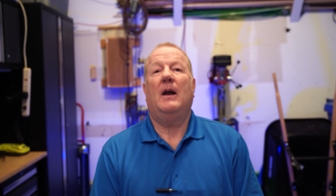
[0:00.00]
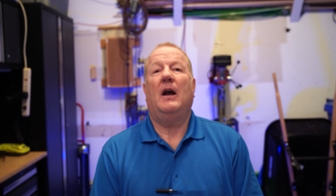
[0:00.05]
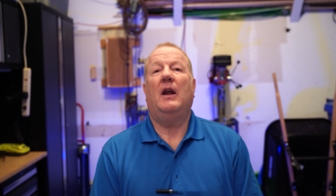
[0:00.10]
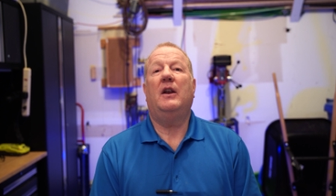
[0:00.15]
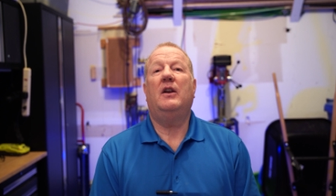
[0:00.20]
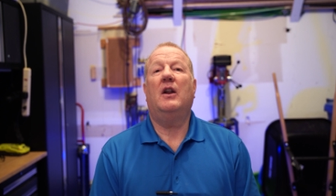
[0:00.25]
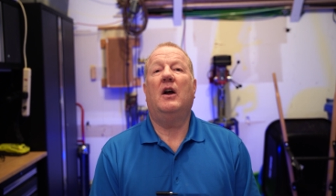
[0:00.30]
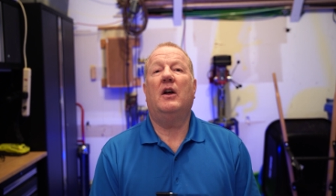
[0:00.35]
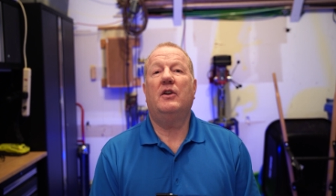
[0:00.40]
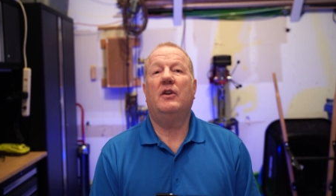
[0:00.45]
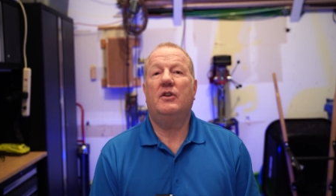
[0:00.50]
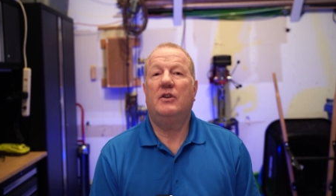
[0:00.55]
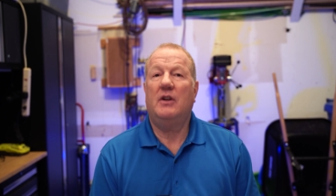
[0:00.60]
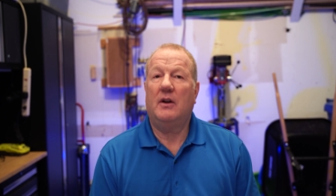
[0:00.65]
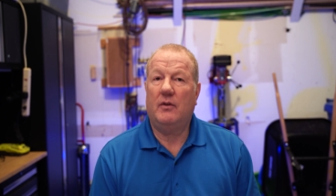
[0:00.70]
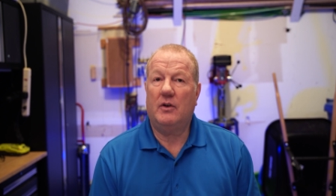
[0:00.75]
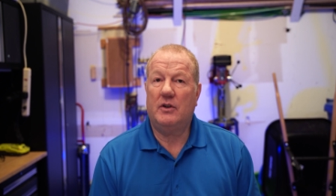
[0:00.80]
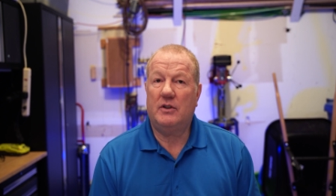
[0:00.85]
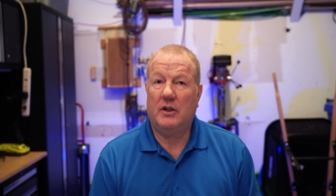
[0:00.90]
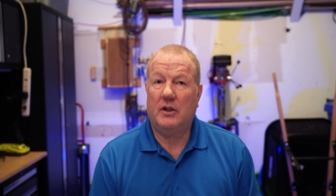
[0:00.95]
Another
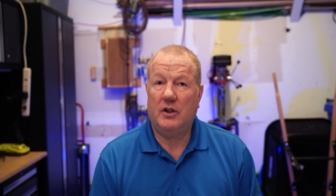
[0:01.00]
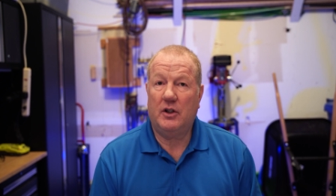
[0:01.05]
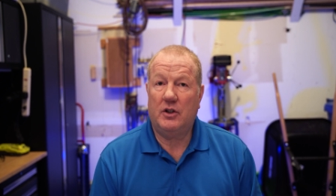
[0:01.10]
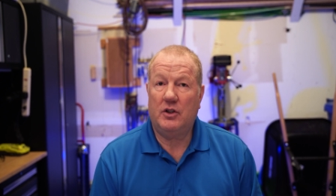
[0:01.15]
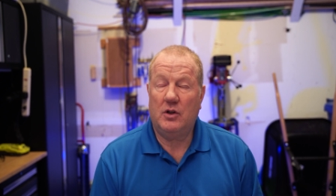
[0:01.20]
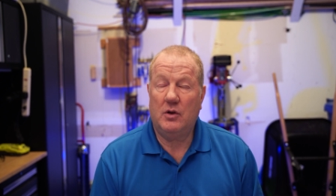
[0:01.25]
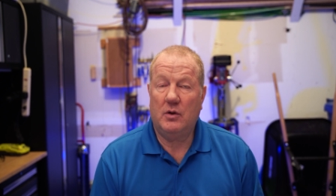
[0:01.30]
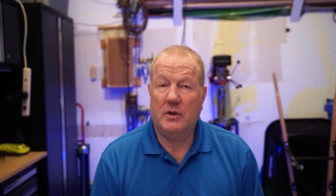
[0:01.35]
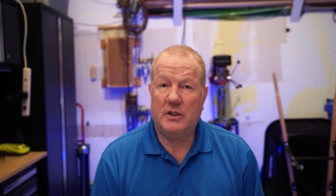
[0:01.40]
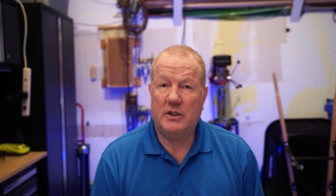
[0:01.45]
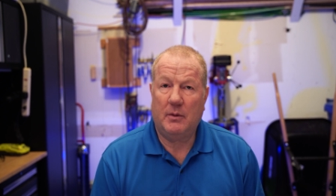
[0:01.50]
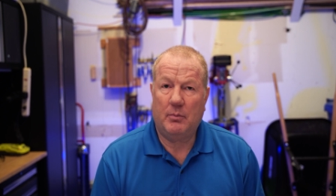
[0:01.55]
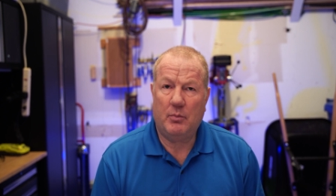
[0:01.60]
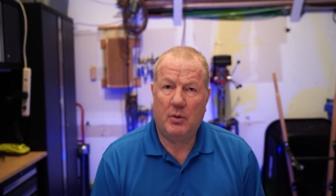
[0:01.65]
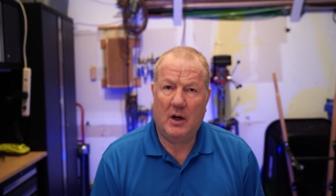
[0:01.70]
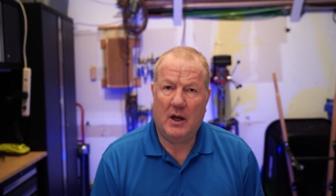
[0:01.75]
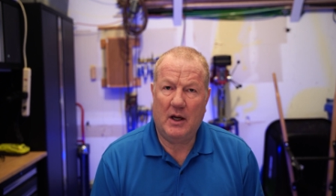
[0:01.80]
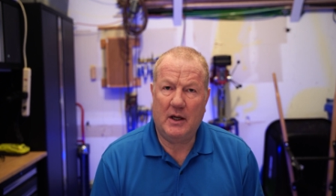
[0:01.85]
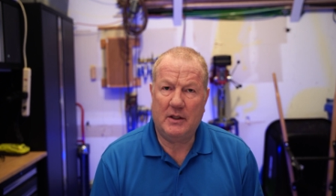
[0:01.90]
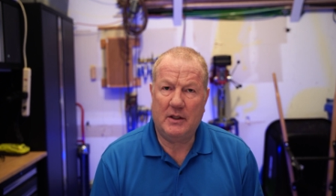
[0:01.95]
difference in the two is the
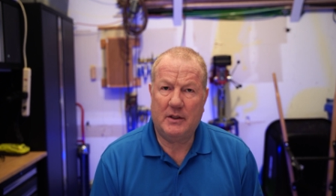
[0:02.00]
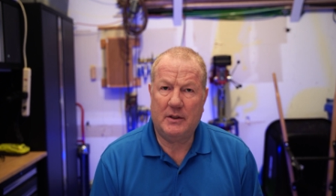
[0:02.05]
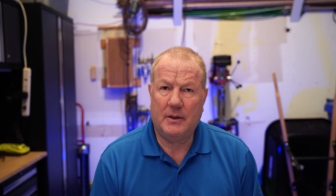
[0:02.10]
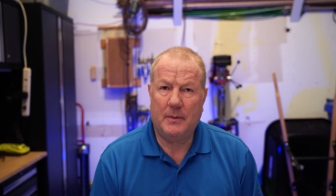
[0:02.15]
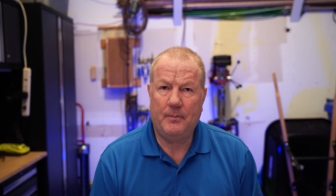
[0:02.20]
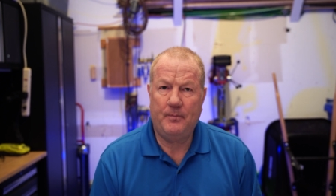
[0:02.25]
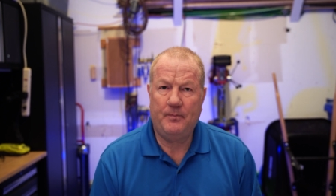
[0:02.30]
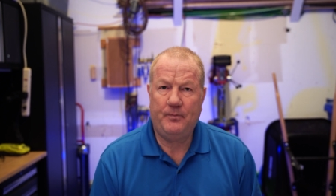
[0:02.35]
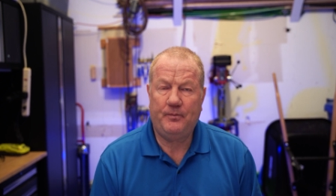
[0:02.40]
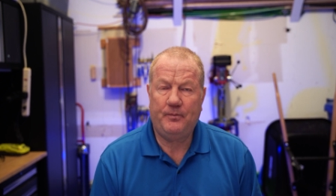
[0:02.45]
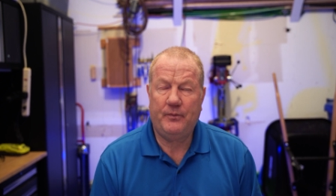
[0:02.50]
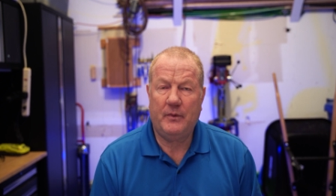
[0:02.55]
price.